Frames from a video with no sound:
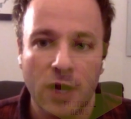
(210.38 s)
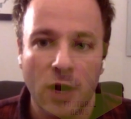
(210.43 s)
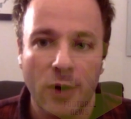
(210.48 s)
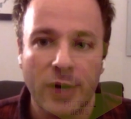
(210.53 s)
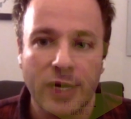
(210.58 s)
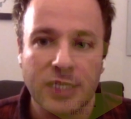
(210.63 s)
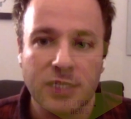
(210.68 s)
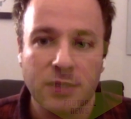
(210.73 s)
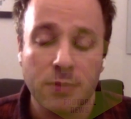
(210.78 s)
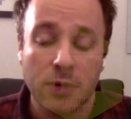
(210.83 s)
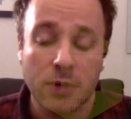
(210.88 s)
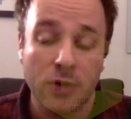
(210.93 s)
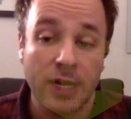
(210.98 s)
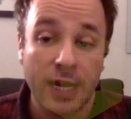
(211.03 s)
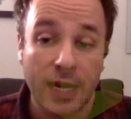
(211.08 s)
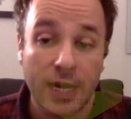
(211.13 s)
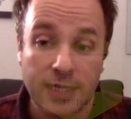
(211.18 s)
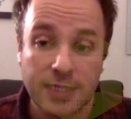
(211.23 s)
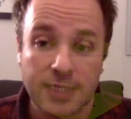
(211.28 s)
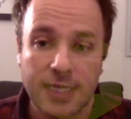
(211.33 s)
of going to
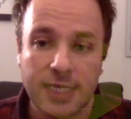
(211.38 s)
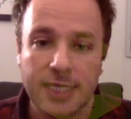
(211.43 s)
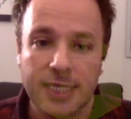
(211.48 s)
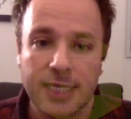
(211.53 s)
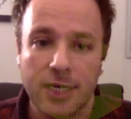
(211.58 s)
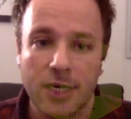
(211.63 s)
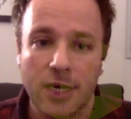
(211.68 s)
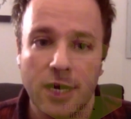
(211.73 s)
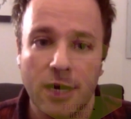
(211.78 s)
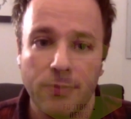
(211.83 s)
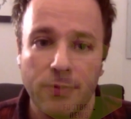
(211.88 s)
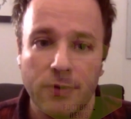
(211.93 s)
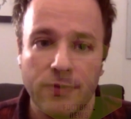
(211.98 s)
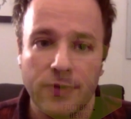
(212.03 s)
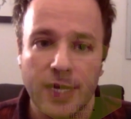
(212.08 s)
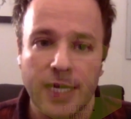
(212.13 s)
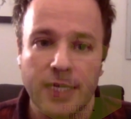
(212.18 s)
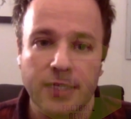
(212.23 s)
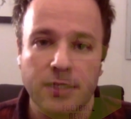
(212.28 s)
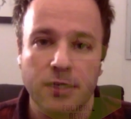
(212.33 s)
Munich, as they did a couple
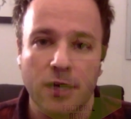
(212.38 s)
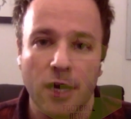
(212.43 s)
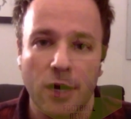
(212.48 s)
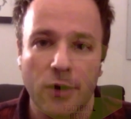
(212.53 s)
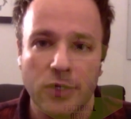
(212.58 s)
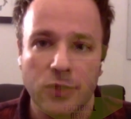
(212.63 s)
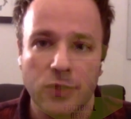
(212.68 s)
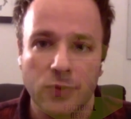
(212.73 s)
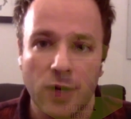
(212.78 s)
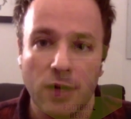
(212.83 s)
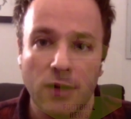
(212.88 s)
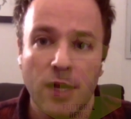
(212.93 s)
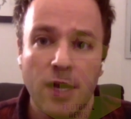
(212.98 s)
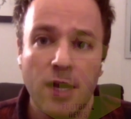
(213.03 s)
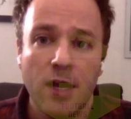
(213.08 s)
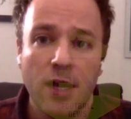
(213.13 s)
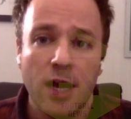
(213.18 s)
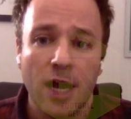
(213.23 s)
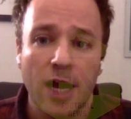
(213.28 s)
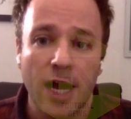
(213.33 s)
of years ago as well,
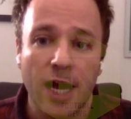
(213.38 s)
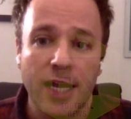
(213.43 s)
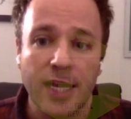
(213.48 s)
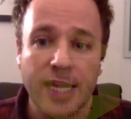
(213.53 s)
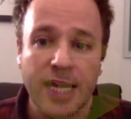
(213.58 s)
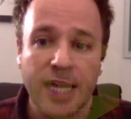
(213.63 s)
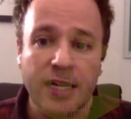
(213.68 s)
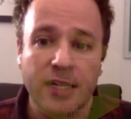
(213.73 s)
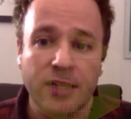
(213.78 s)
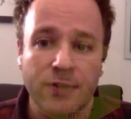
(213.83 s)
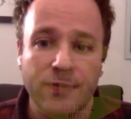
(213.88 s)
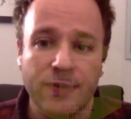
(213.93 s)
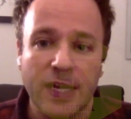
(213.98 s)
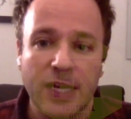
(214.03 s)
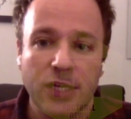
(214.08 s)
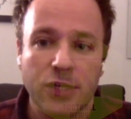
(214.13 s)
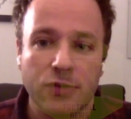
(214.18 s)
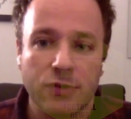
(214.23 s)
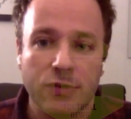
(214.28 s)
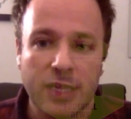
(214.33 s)
and getting the
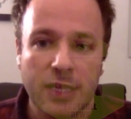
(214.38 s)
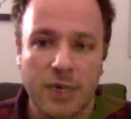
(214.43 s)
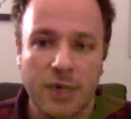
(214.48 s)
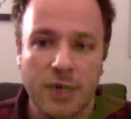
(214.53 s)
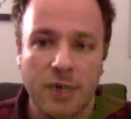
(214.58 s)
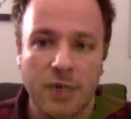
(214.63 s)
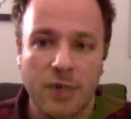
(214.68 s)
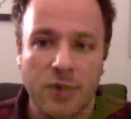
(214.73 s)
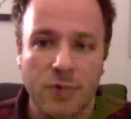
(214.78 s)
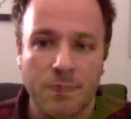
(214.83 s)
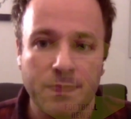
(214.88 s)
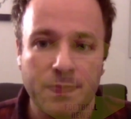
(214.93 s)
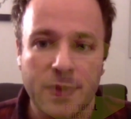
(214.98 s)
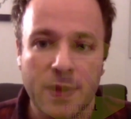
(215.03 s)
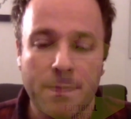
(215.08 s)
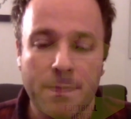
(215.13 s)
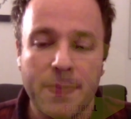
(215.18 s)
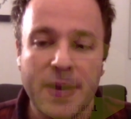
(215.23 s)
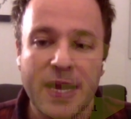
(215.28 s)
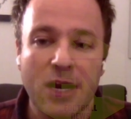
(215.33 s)
victory.
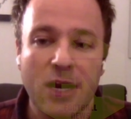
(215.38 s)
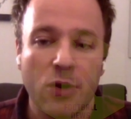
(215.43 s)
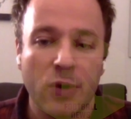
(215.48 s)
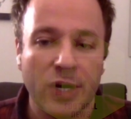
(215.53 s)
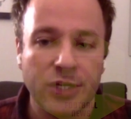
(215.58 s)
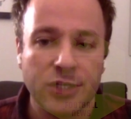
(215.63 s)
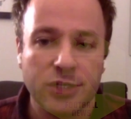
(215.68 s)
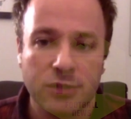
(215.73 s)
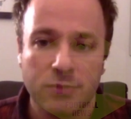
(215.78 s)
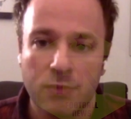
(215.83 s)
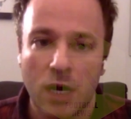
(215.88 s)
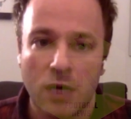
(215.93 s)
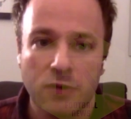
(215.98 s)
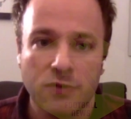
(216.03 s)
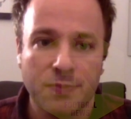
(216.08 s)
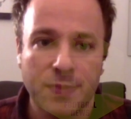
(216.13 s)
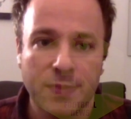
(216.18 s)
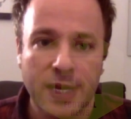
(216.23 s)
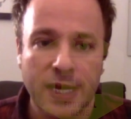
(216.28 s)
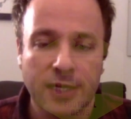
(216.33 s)
The big question
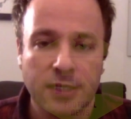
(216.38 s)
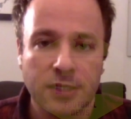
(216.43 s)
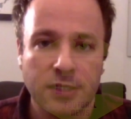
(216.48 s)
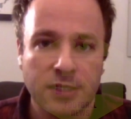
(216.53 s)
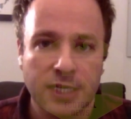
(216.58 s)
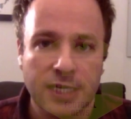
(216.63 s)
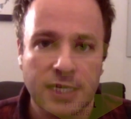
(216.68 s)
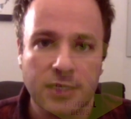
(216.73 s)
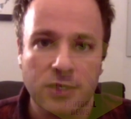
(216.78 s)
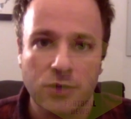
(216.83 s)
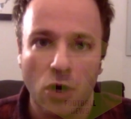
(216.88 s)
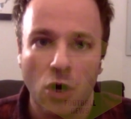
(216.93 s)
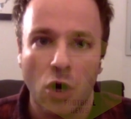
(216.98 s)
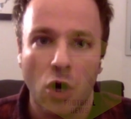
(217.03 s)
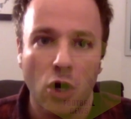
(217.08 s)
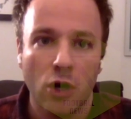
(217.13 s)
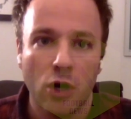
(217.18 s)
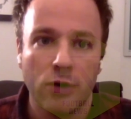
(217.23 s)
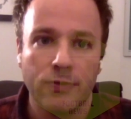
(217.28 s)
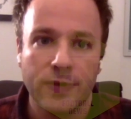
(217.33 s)
mark for PSG is
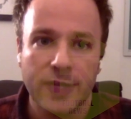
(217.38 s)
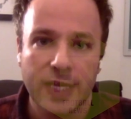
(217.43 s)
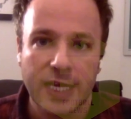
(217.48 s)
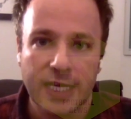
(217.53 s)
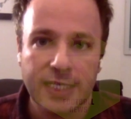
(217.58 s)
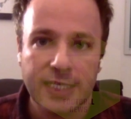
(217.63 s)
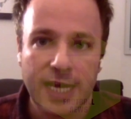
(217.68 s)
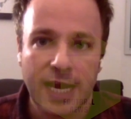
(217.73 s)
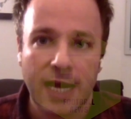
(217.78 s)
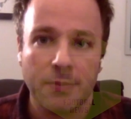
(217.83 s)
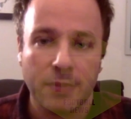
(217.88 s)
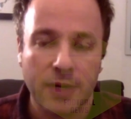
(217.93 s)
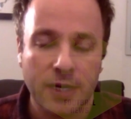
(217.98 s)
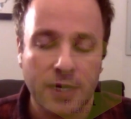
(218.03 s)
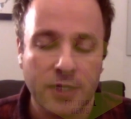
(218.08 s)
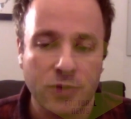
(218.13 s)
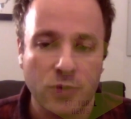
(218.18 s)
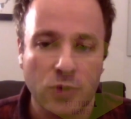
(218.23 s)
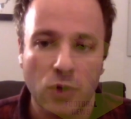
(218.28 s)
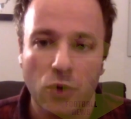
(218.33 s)
not over the attack,
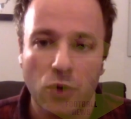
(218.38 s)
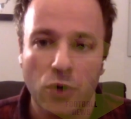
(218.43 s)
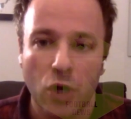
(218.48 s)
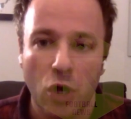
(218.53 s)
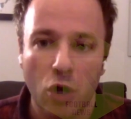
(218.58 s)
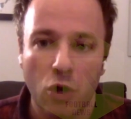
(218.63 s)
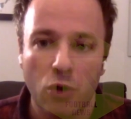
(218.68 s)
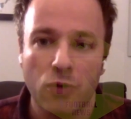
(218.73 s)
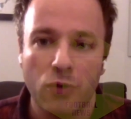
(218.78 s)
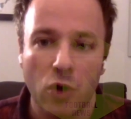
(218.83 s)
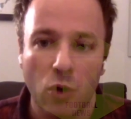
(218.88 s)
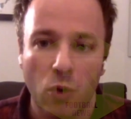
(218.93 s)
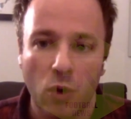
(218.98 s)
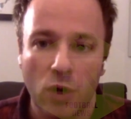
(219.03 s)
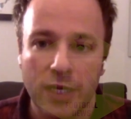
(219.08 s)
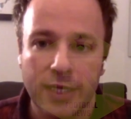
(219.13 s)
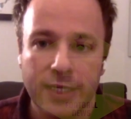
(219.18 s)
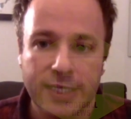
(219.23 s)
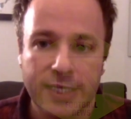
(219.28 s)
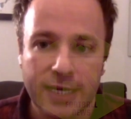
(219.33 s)
because we all know the
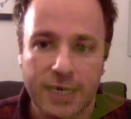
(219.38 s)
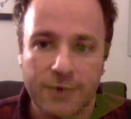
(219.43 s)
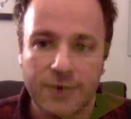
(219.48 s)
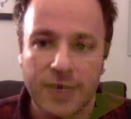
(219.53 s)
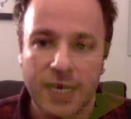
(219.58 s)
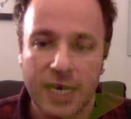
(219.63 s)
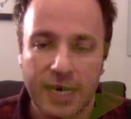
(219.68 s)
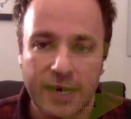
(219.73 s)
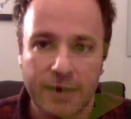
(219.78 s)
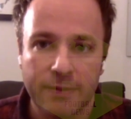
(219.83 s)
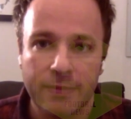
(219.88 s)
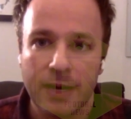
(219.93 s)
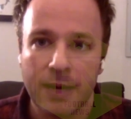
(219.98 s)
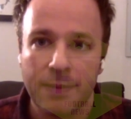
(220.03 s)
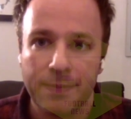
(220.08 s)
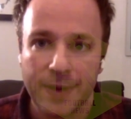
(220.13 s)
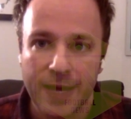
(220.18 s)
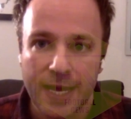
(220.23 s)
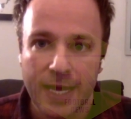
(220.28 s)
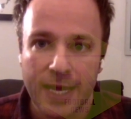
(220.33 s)
quality of Kylian
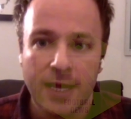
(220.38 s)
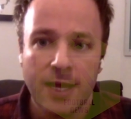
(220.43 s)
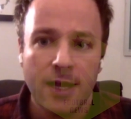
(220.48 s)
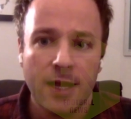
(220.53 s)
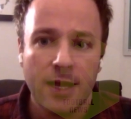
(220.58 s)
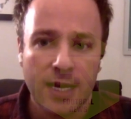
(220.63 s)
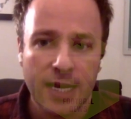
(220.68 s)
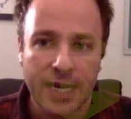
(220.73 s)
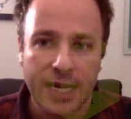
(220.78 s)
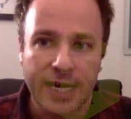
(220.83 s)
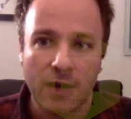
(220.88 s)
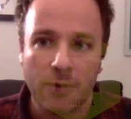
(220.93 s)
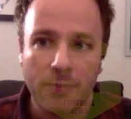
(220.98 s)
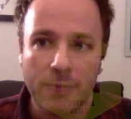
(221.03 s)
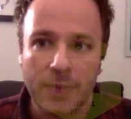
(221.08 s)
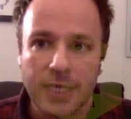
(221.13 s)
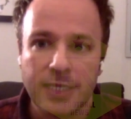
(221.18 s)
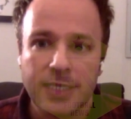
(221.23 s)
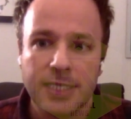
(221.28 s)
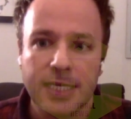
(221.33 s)
Mbappe, Lionel
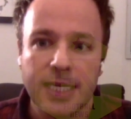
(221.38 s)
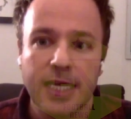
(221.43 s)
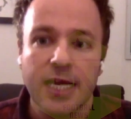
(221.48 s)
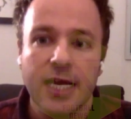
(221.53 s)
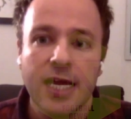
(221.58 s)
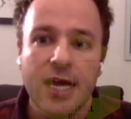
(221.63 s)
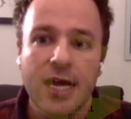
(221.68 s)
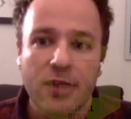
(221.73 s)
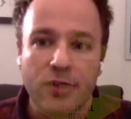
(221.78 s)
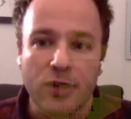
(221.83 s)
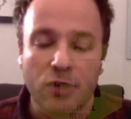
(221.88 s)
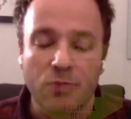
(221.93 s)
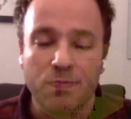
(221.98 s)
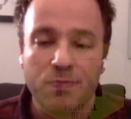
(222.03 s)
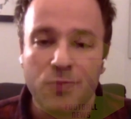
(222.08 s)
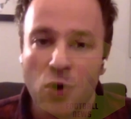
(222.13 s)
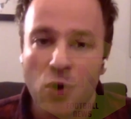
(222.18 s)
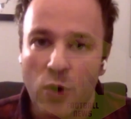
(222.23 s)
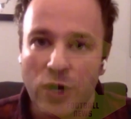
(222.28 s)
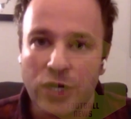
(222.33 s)
Messi. The
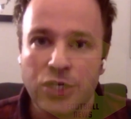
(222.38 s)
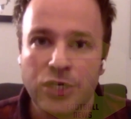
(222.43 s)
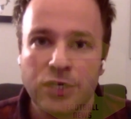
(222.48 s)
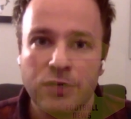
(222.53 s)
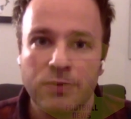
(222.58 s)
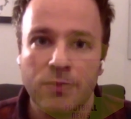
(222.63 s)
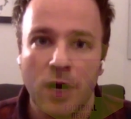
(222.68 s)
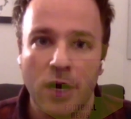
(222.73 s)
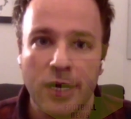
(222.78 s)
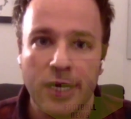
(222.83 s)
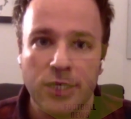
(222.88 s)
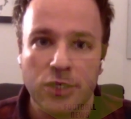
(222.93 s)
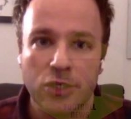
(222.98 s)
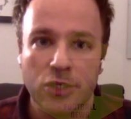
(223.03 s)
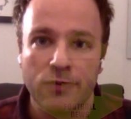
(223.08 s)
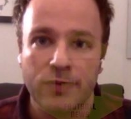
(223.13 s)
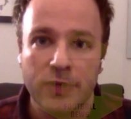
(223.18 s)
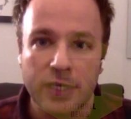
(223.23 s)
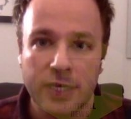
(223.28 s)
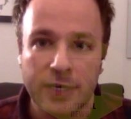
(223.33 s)
question mark is
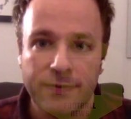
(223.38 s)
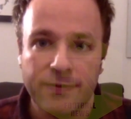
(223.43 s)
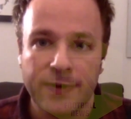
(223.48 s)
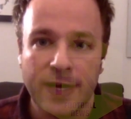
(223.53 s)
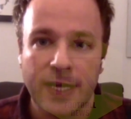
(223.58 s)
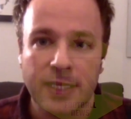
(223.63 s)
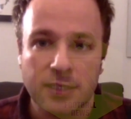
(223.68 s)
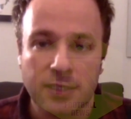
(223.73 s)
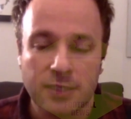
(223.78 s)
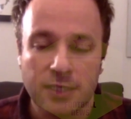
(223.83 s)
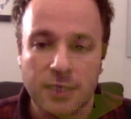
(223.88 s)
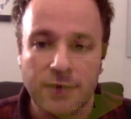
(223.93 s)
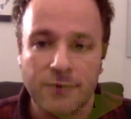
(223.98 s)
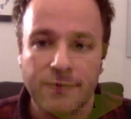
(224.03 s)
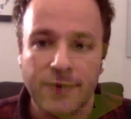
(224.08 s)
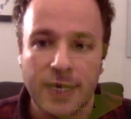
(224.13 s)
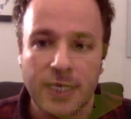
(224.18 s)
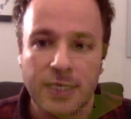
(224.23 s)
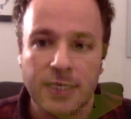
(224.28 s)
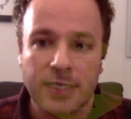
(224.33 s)
over the defence, and the
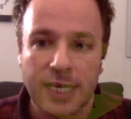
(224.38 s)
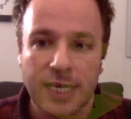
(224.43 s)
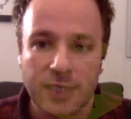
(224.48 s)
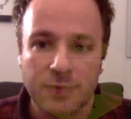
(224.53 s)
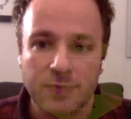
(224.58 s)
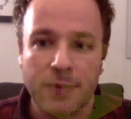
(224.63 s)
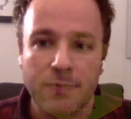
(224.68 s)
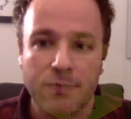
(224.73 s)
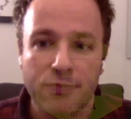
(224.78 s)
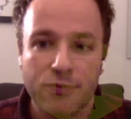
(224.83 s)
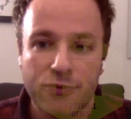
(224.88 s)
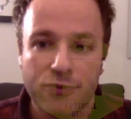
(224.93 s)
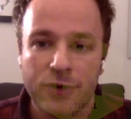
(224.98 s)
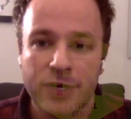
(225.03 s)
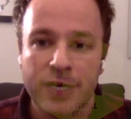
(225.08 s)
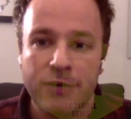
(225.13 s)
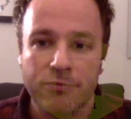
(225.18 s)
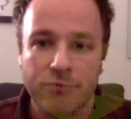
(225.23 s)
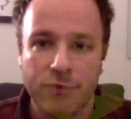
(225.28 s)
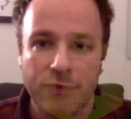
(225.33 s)
defence has been
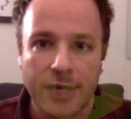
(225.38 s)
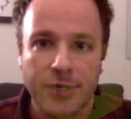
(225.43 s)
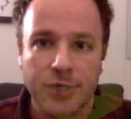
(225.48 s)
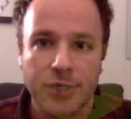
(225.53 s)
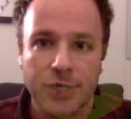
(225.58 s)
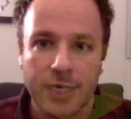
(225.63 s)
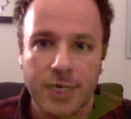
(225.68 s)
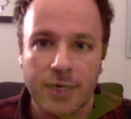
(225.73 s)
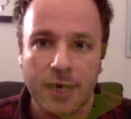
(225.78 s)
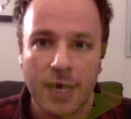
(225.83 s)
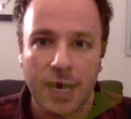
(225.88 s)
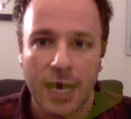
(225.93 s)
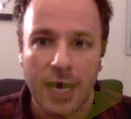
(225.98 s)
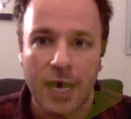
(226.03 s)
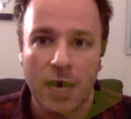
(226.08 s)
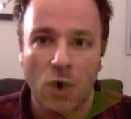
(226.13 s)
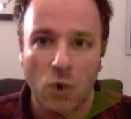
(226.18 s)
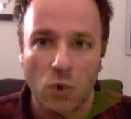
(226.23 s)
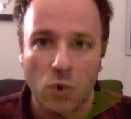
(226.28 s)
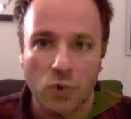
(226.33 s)
pretty wretched
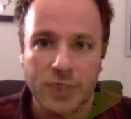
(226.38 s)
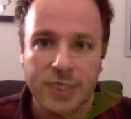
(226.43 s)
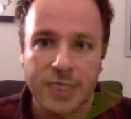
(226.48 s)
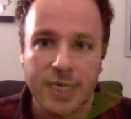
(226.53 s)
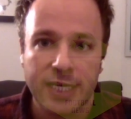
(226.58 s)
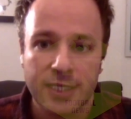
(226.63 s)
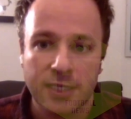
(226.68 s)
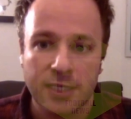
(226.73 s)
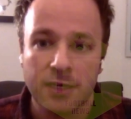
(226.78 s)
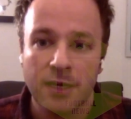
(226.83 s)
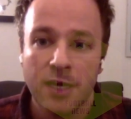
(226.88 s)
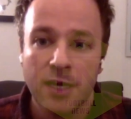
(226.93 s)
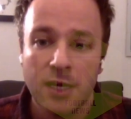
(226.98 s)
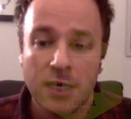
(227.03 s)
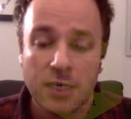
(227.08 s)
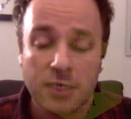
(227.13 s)
all season.